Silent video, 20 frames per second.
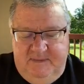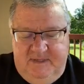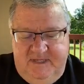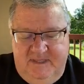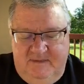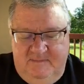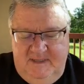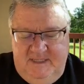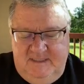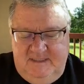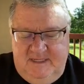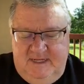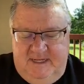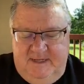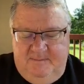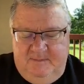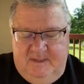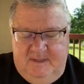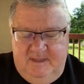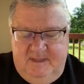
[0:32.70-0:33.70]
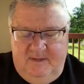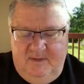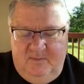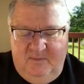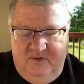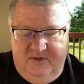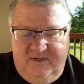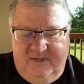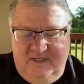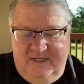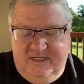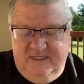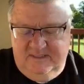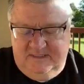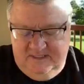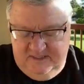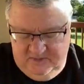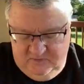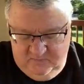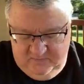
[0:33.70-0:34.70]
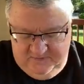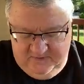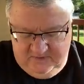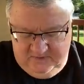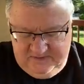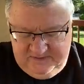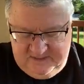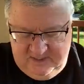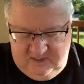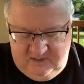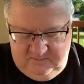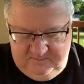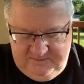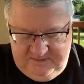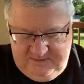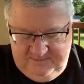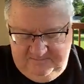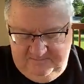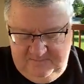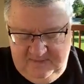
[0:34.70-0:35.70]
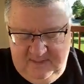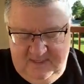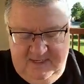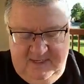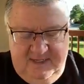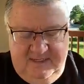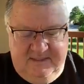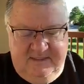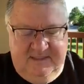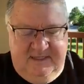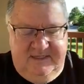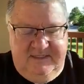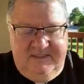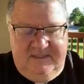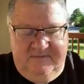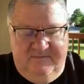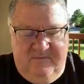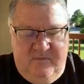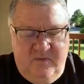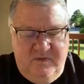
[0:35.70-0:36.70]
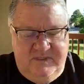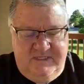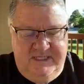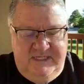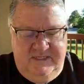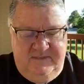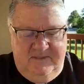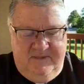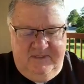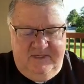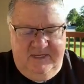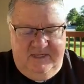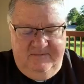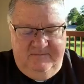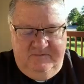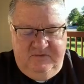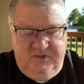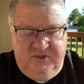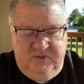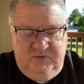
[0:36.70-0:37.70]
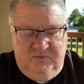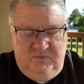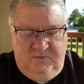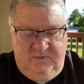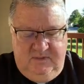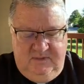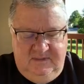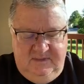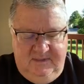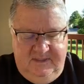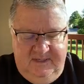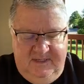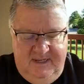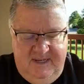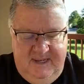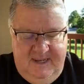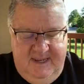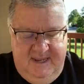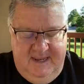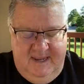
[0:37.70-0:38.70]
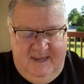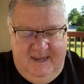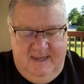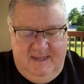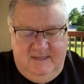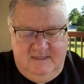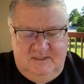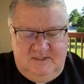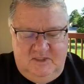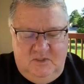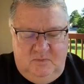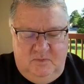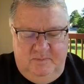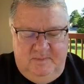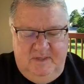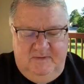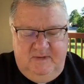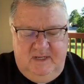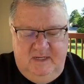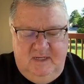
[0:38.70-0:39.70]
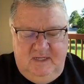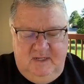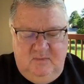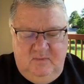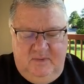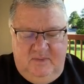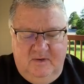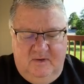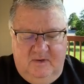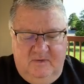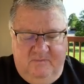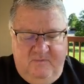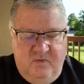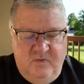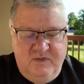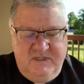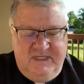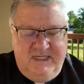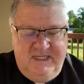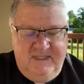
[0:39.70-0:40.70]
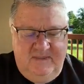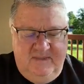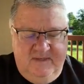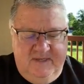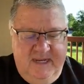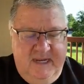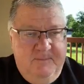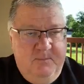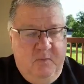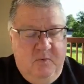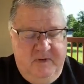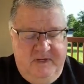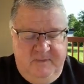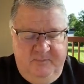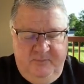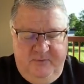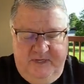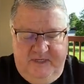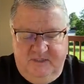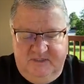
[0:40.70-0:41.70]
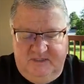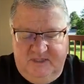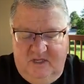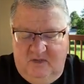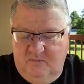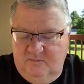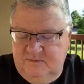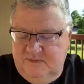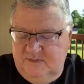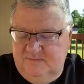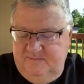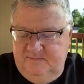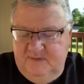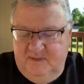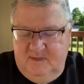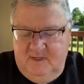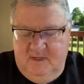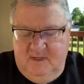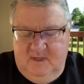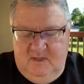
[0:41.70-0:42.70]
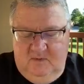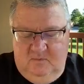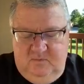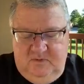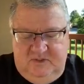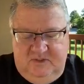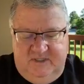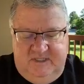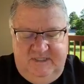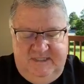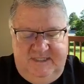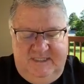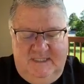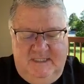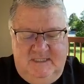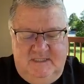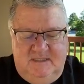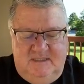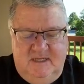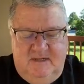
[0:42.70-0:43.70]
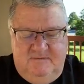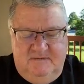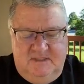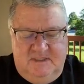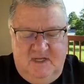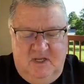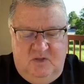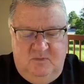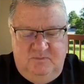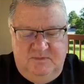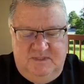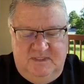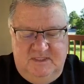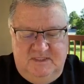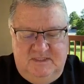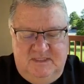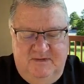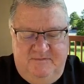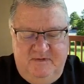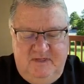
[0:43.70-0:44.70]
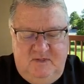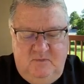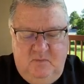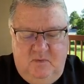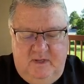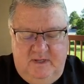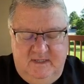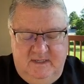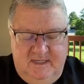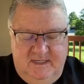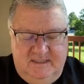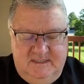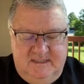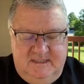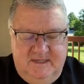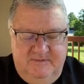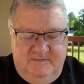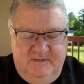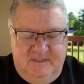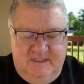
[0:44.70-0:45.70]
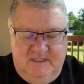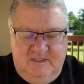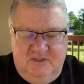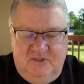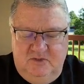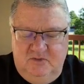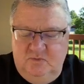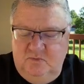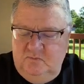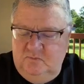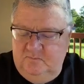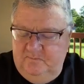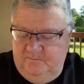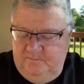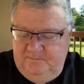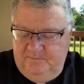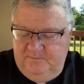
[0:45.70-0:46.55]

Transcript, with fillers: but in the meantime, we're going to continue with our Psalms. Today is the 14th day of June, and so we'll be beginning with our 14th day morning prayer Psalms, which consist of Psalms 71 and 72,